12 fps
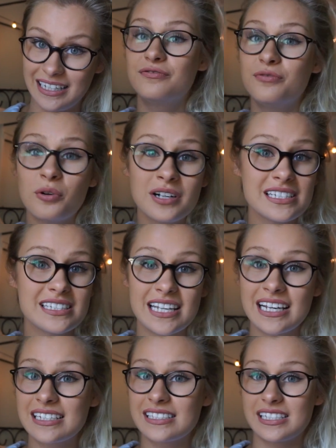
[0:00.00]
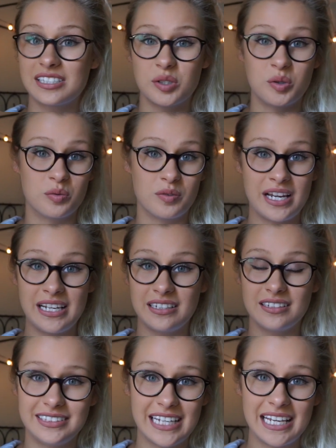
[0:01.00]
4 to 6 is a
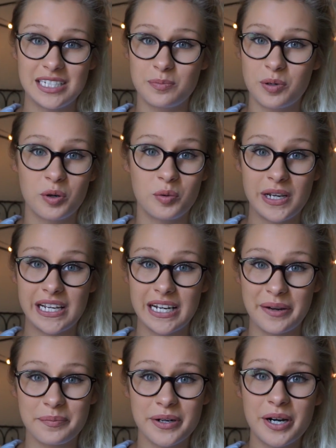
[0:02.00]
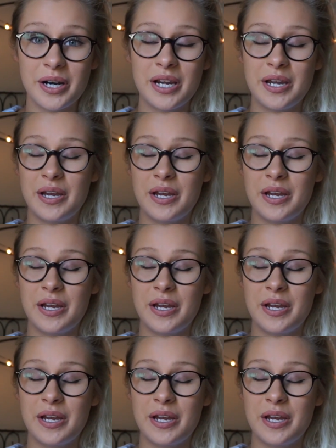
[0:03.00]
great days per week number,